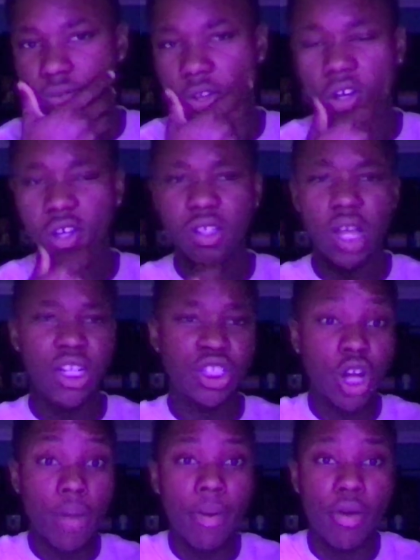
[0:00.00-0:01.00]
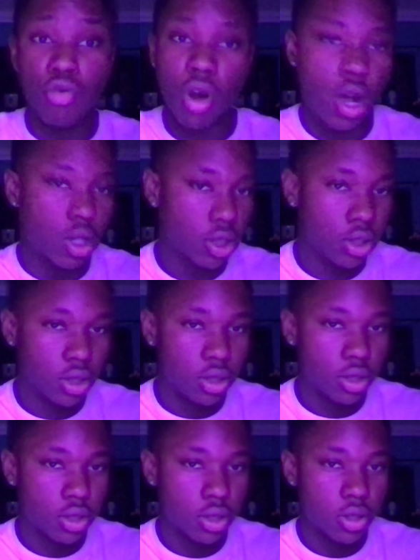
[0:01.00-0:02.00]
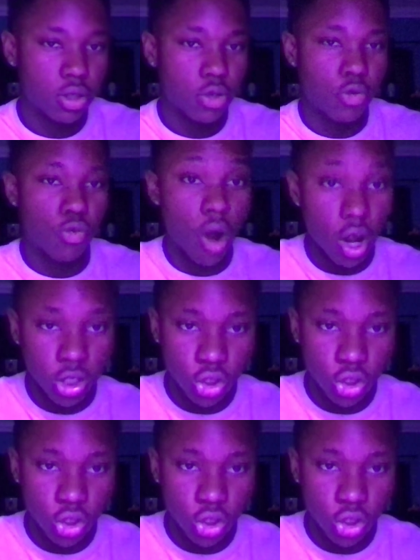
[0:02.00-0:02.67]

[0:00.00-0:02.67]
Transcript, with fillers: Cause I shop at Ross, Ross